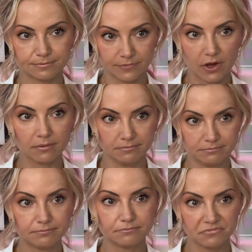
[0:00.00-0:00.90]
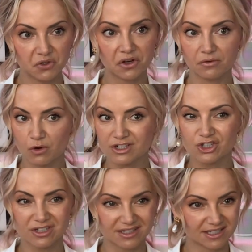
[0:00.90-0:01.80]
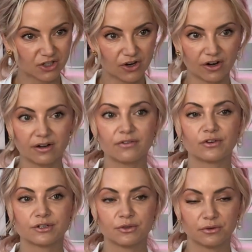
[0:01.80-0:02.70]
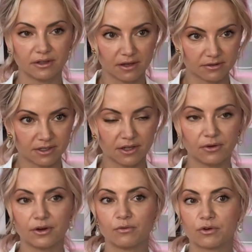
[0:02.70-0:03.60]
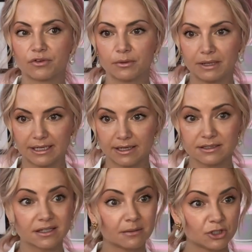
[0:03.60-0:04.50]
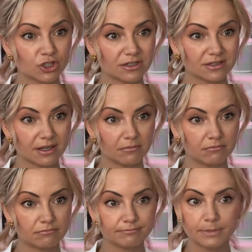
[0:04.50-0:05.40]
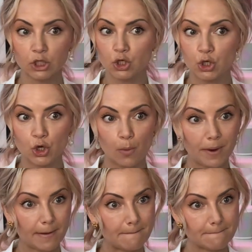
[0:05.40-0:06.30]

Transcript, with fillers: Yeah, you're going to work just as hard for the two hundred thousand that you're going to work for the million. Is the commission the same? Nope.